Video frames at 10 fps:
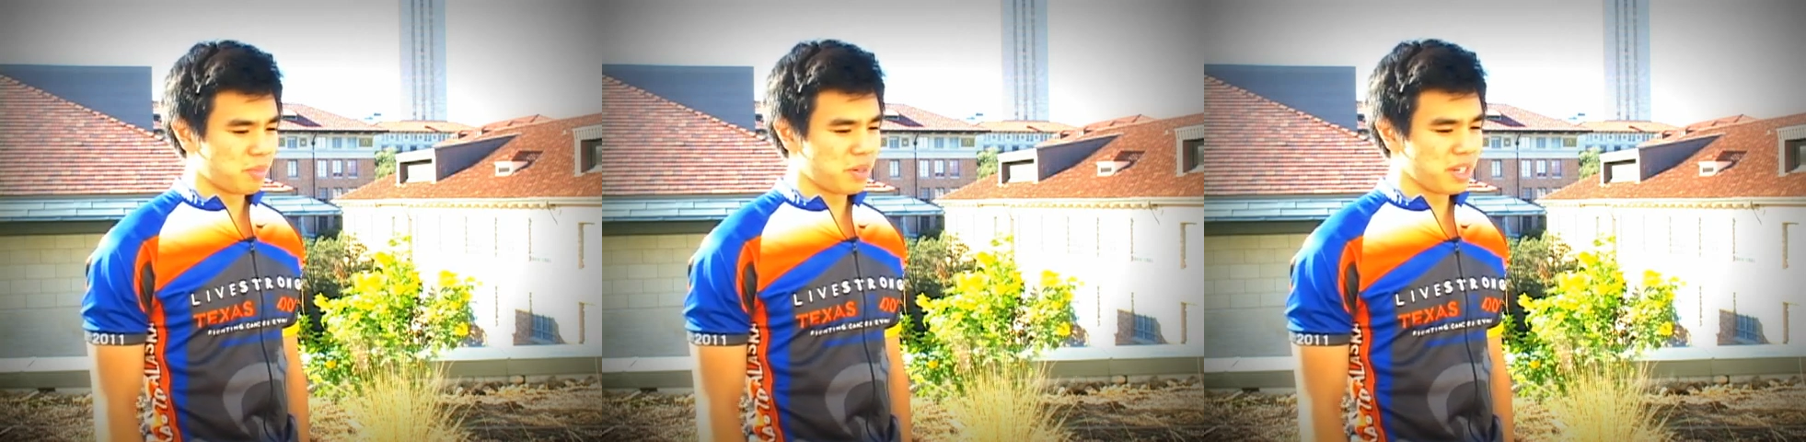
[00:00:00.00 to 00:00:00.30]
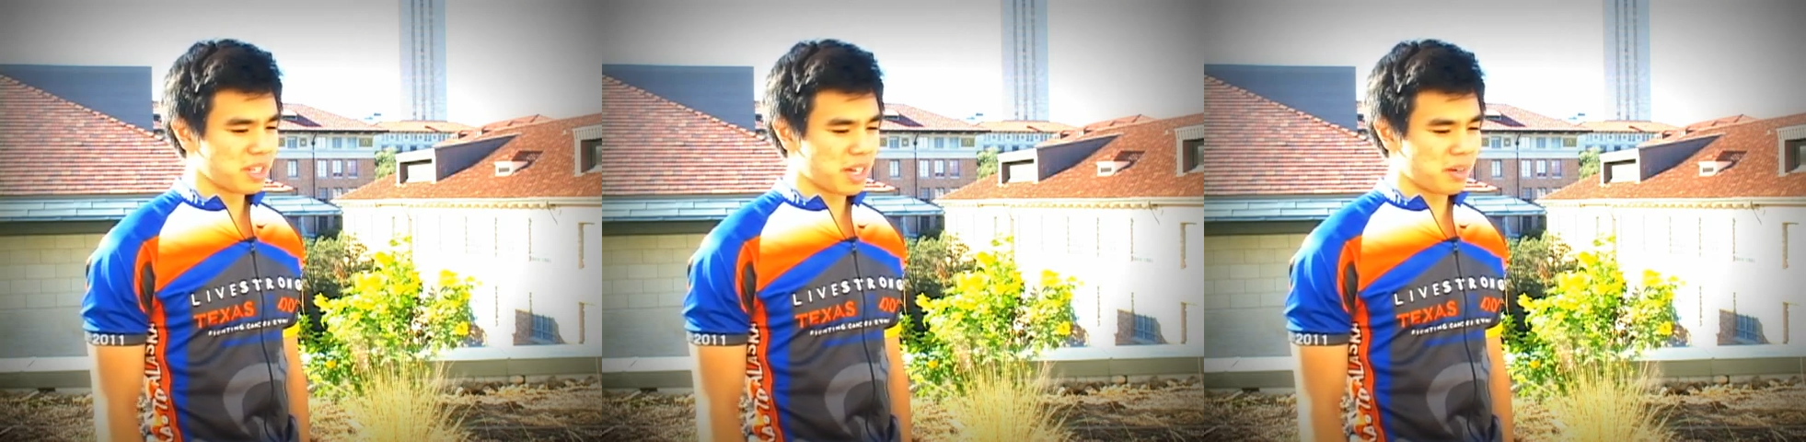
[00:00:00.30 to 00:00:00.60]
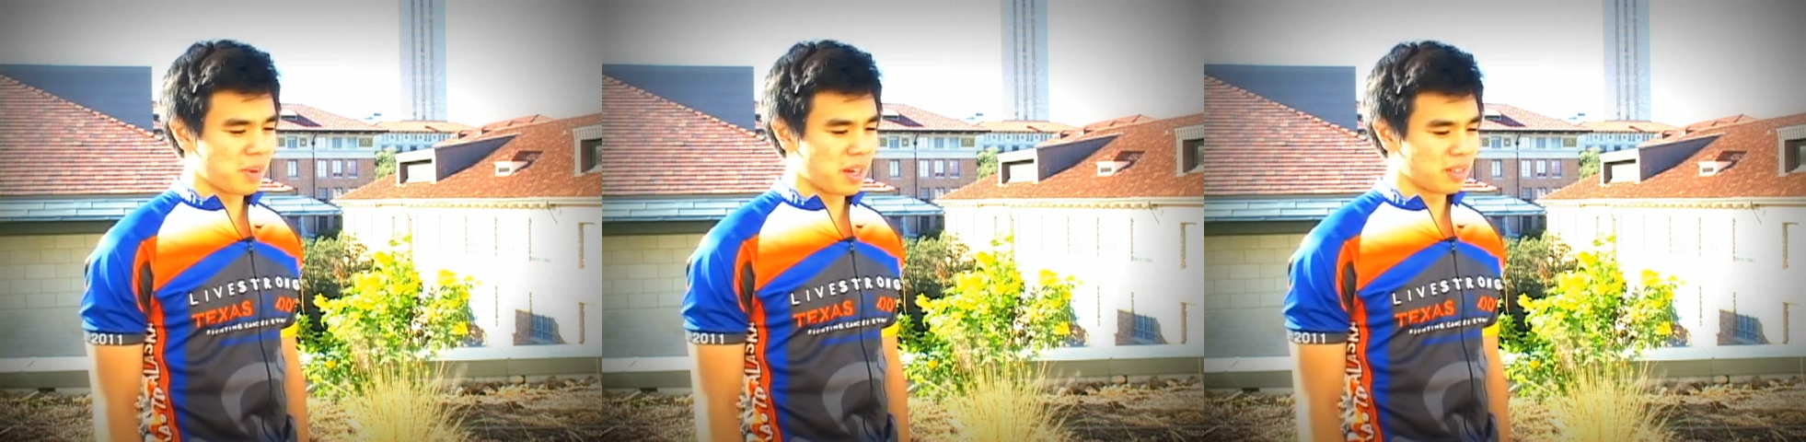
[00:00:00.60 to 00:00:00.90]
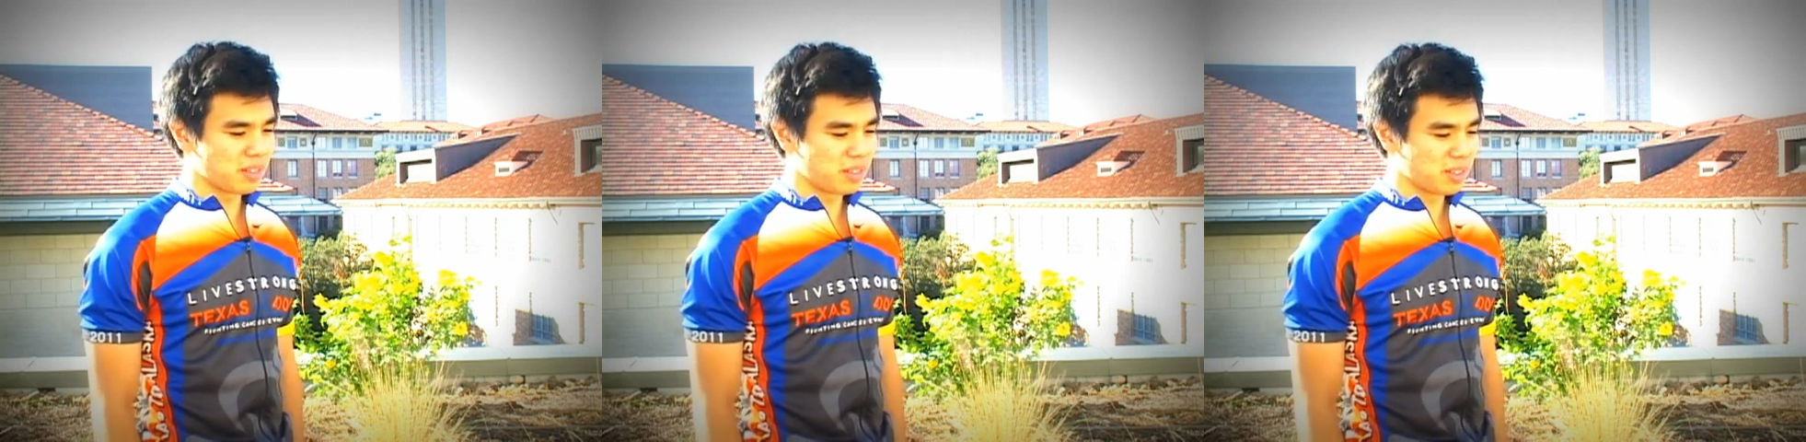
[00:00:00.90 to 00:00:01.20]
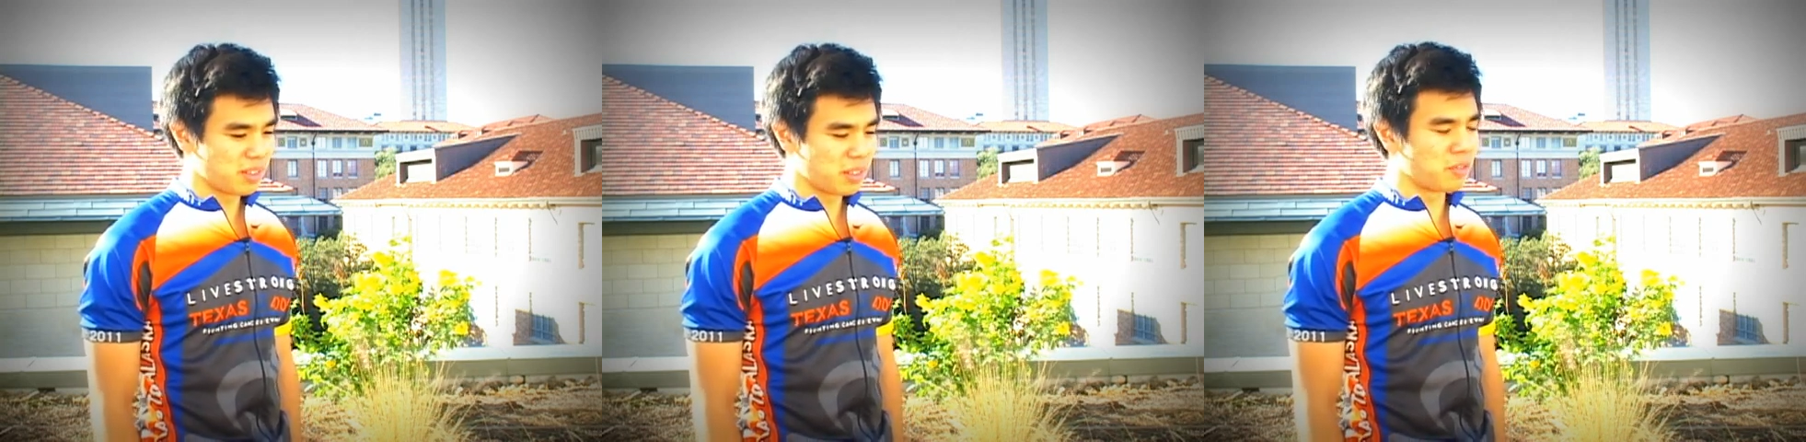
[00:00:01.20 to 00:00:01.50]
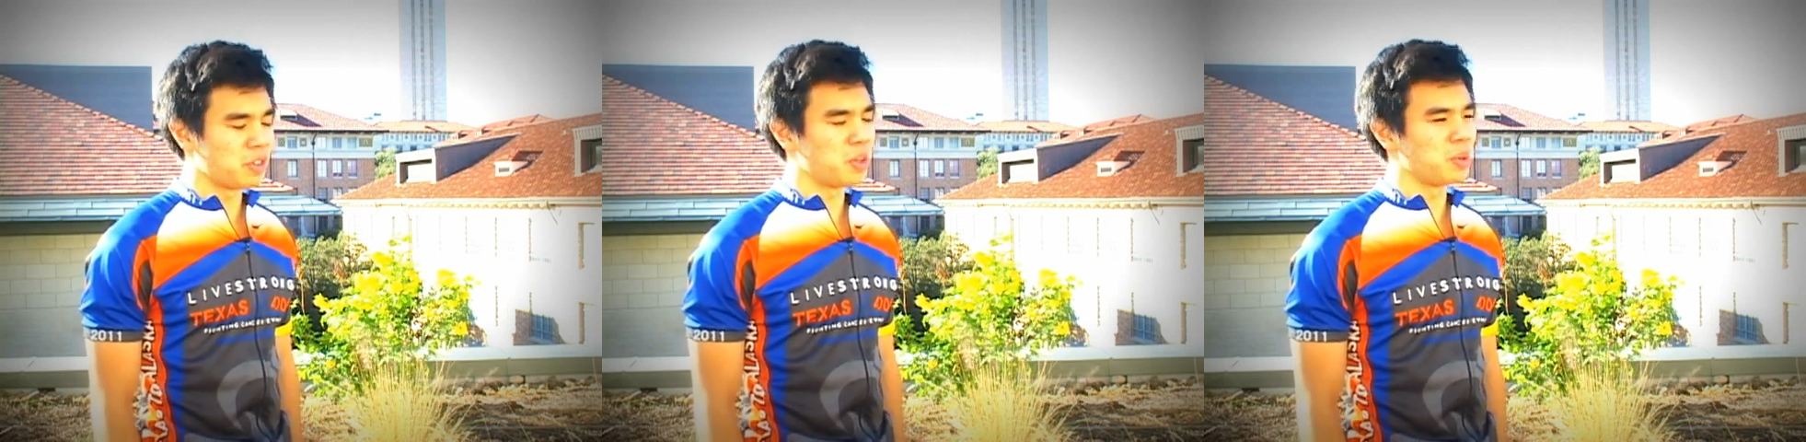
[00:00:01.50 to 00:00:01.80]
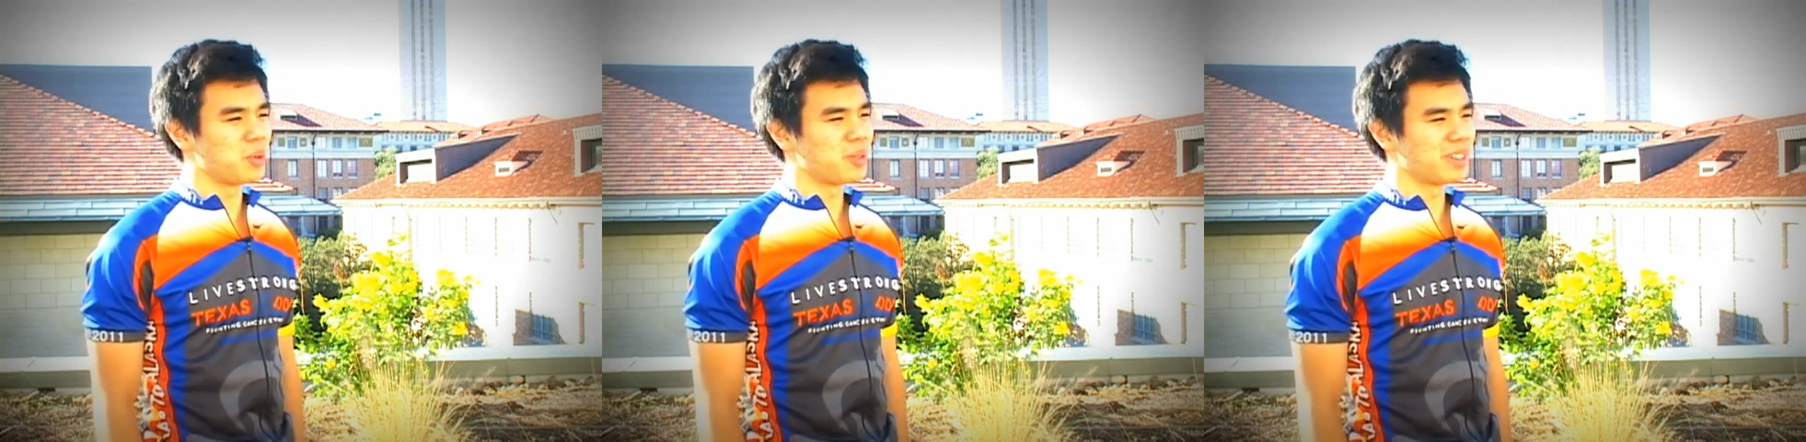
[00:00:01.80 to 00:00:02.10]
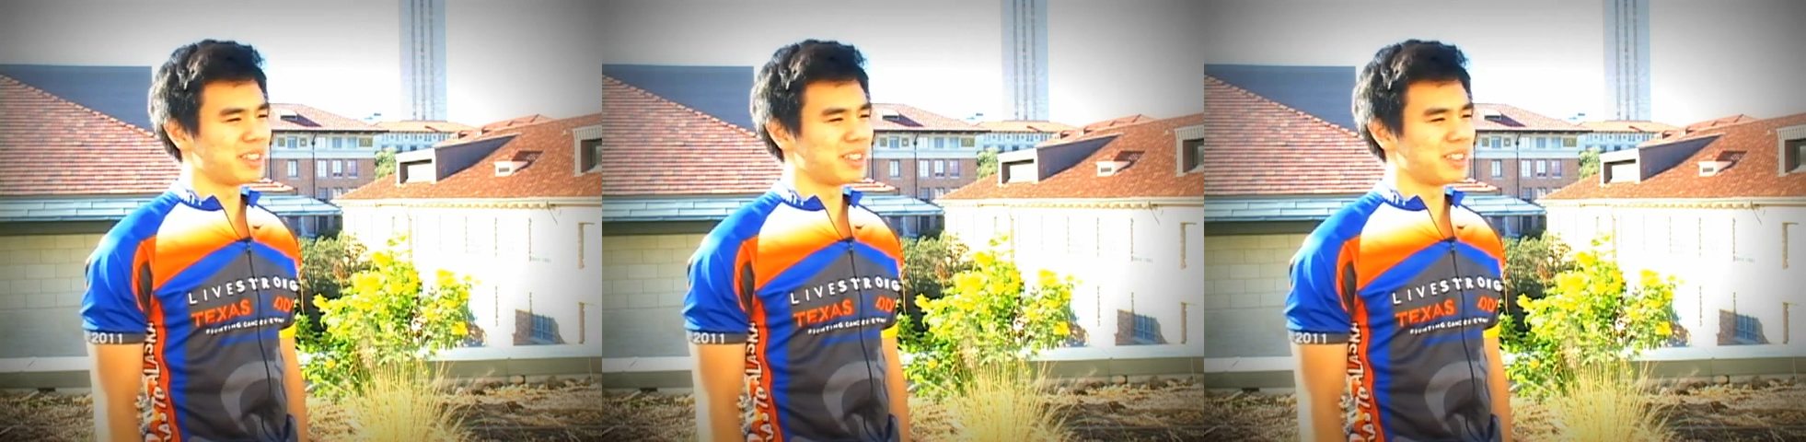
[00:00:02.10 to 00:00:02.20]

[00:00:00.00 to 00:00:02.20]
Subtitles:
pretty excited about the view,